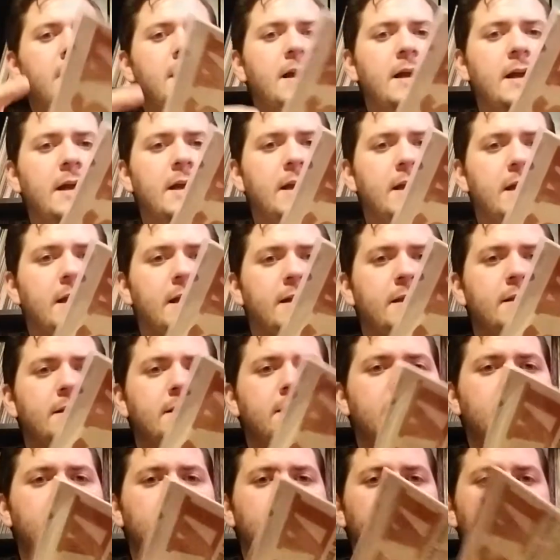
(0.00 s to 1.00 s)

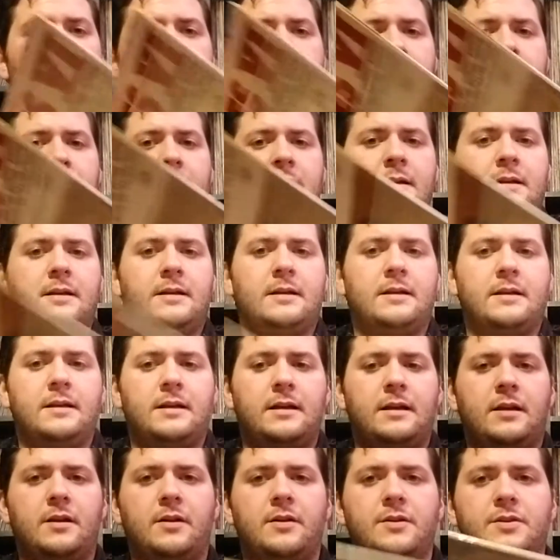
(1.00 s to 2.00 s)

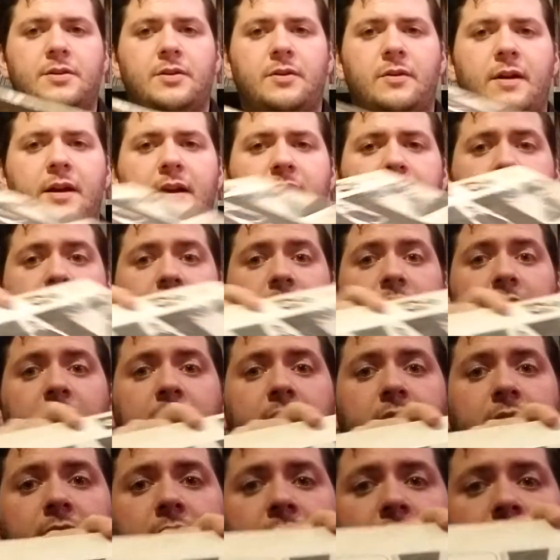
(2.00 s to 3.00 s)
it also has
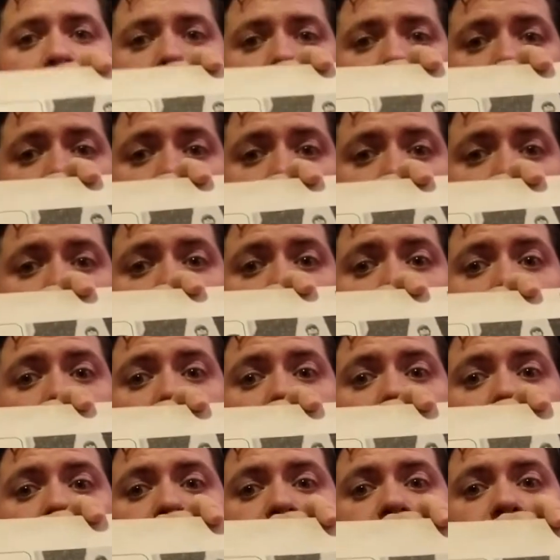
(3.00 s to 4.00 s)
the C
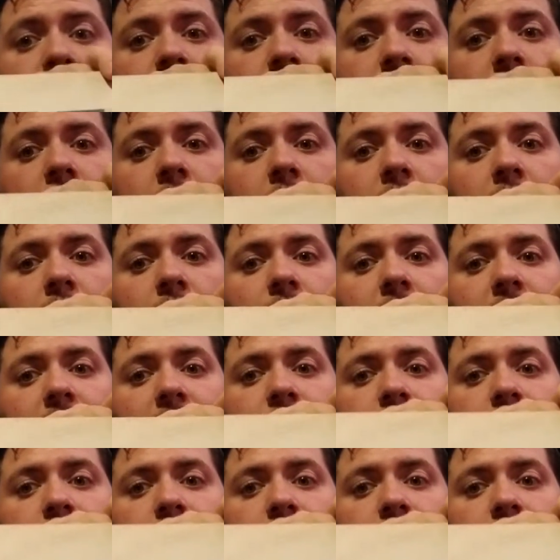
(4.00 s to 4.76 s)
label for correct